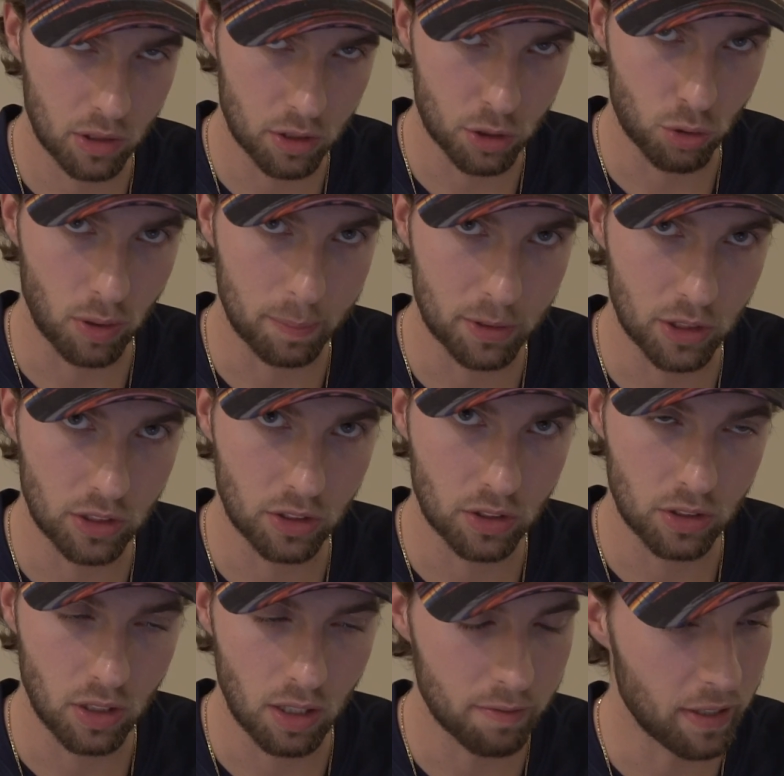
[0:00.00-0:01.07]
book
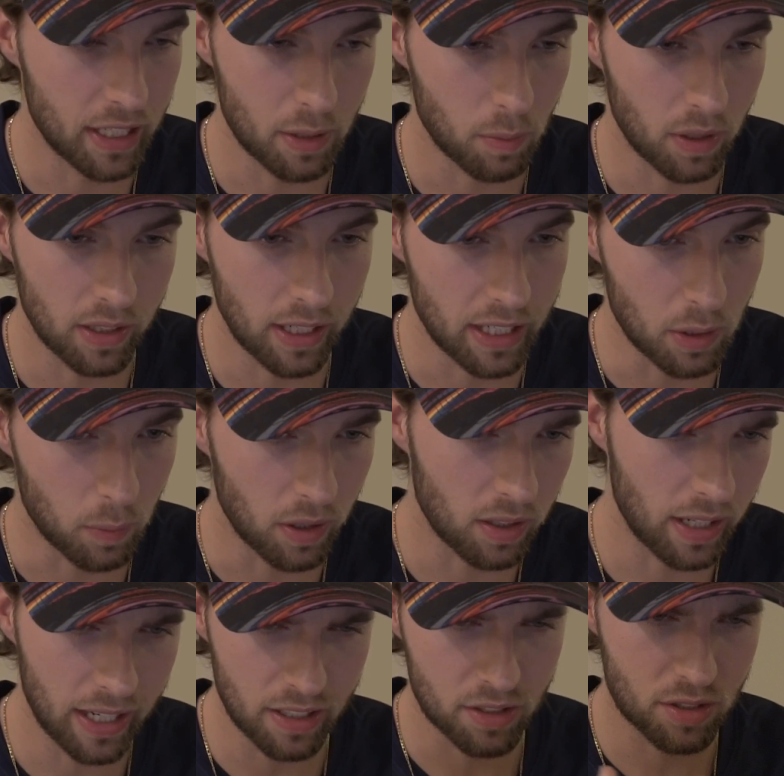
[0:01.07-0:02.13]
descriptions of anyone
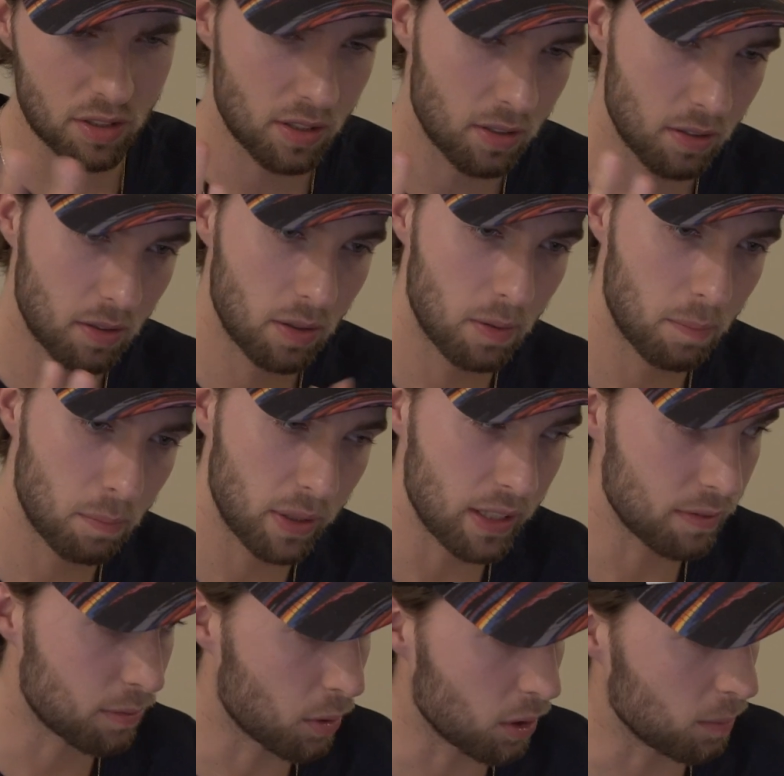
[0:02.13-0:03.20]
anywhere. And it's
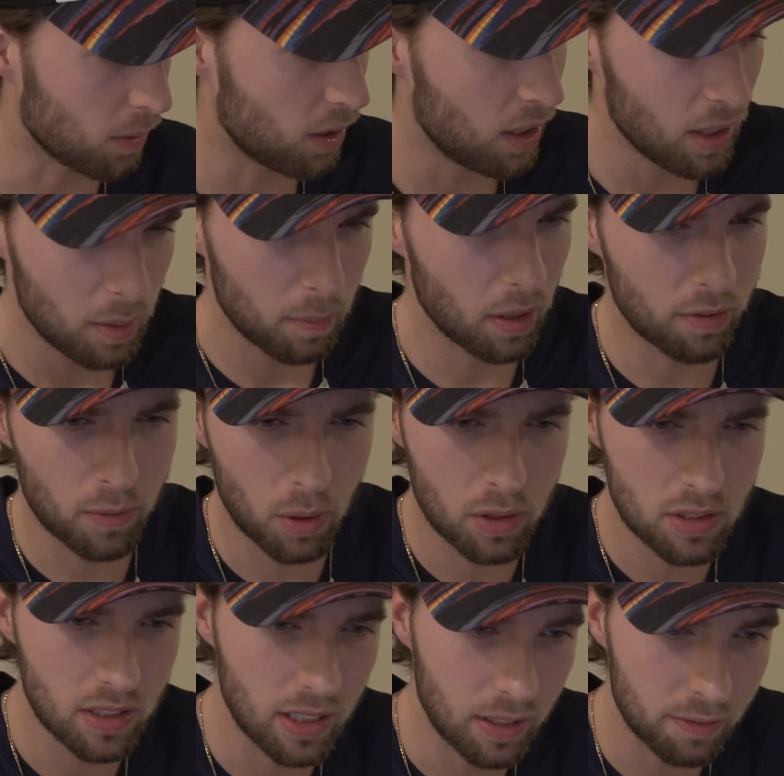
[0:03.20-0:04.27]
pretty affordable. But
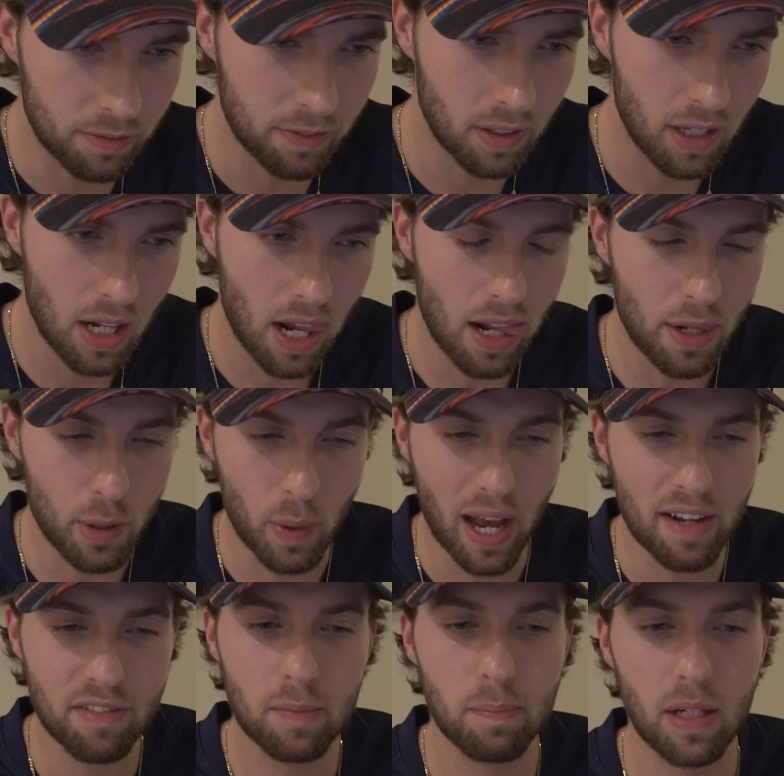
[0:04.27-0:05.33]
of course, if
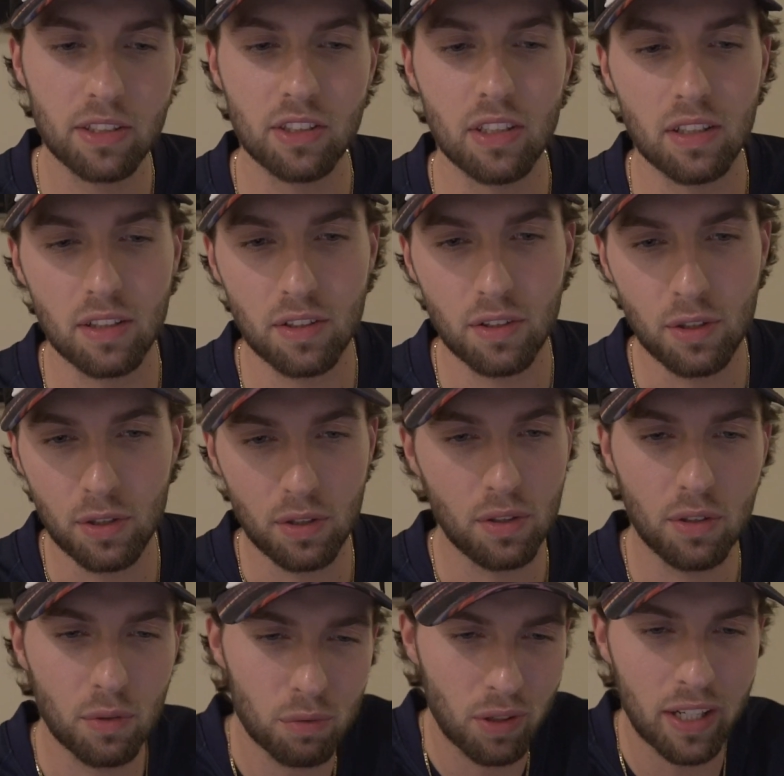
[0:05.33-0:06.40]
you have a budget,
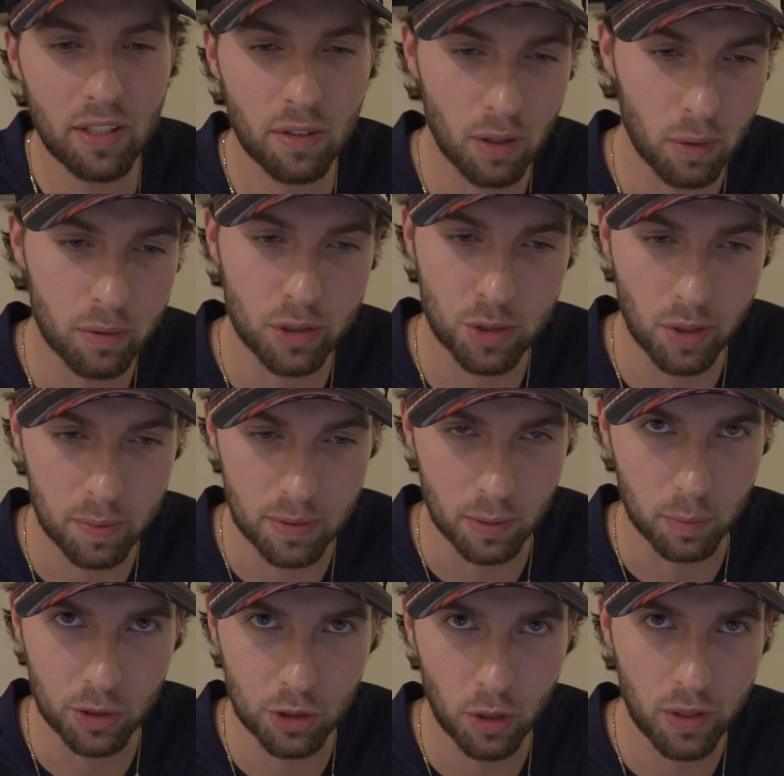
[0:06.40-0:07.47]
you write your own
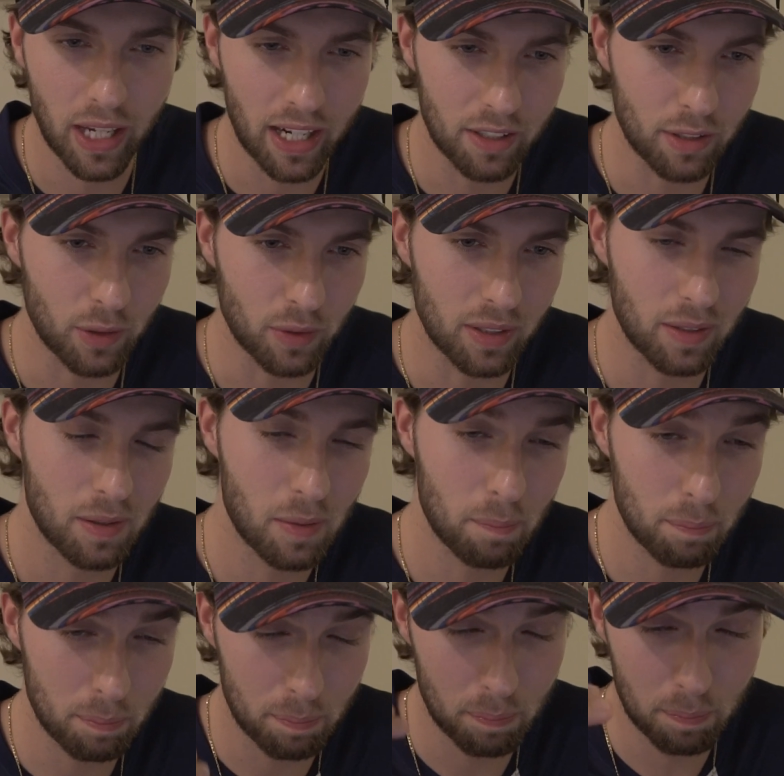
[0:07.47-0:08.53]
description. We show you how to do it.
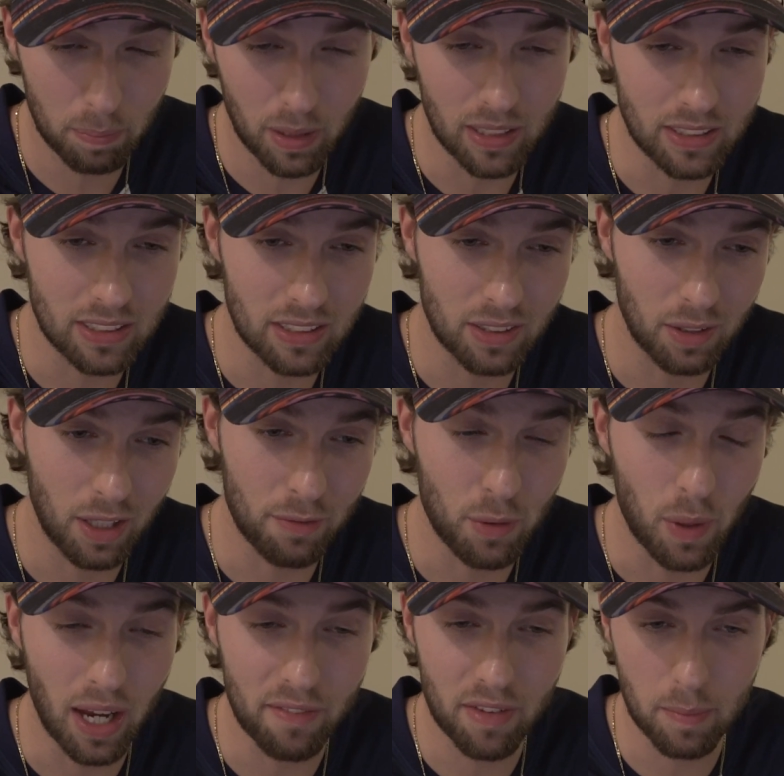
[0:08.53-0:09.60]
But
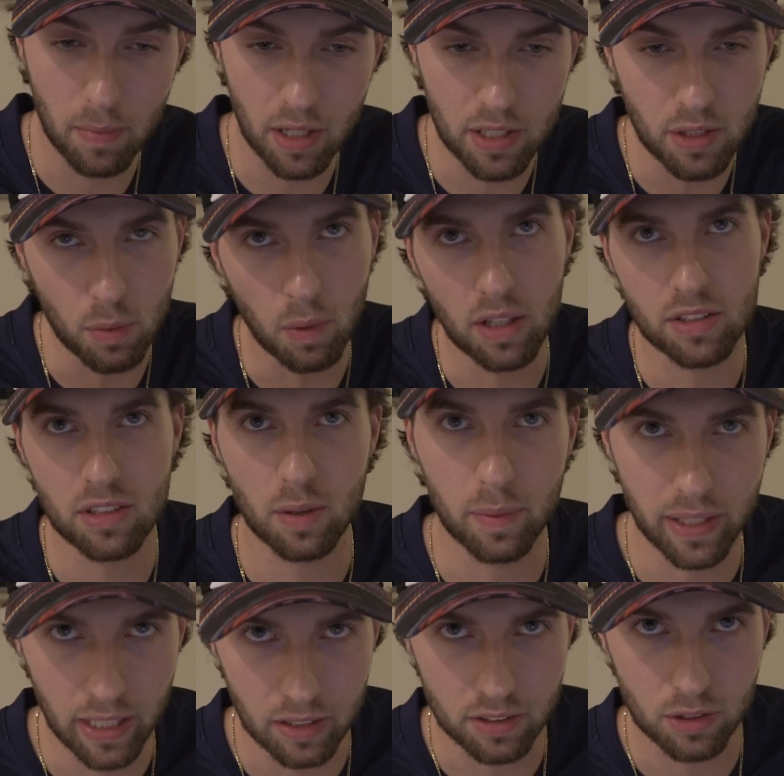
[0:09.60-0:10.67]
if you have the money, you want
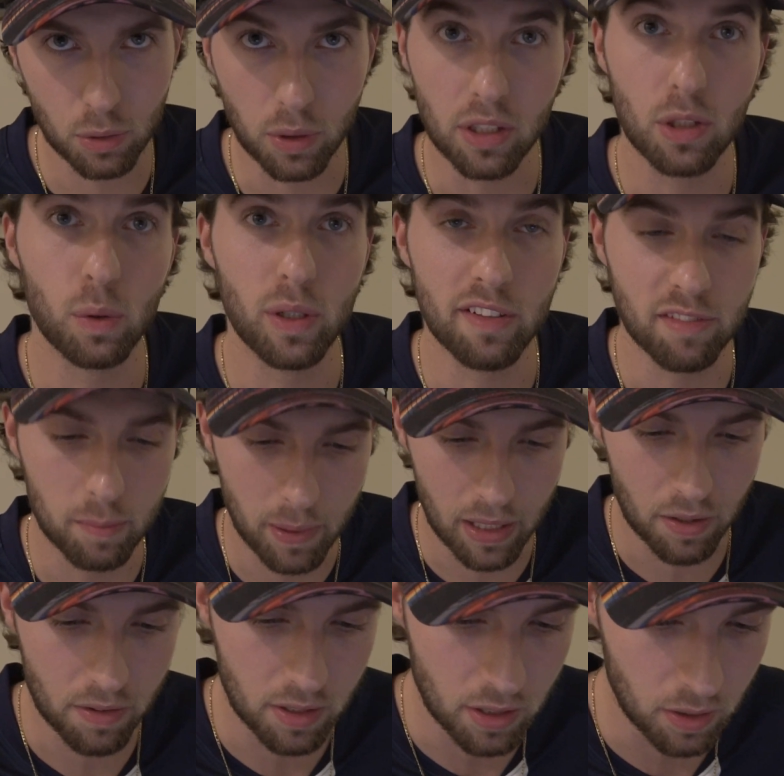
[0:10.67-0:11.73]
someone else who could do it
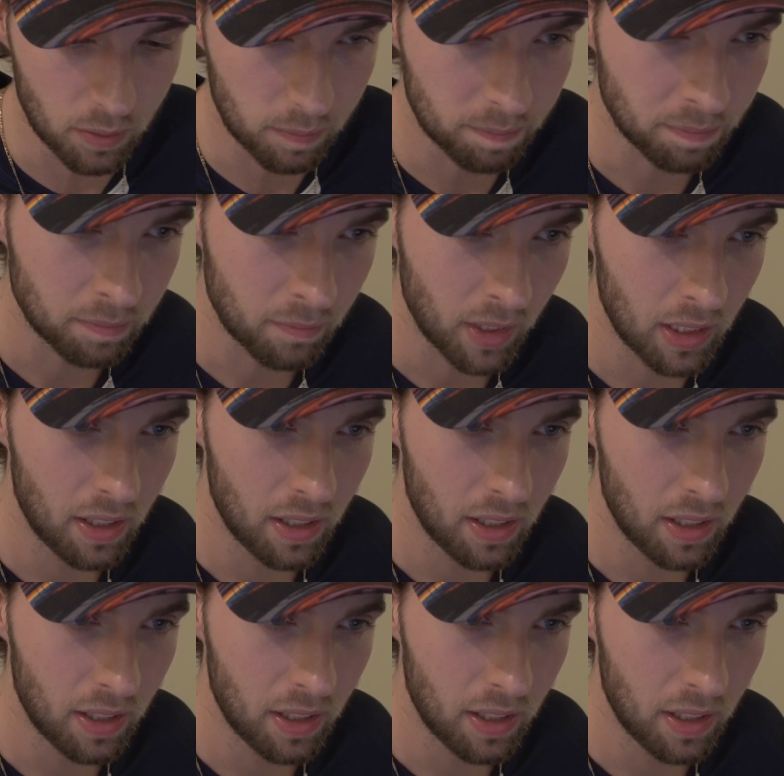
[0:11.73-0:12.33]
even better than you.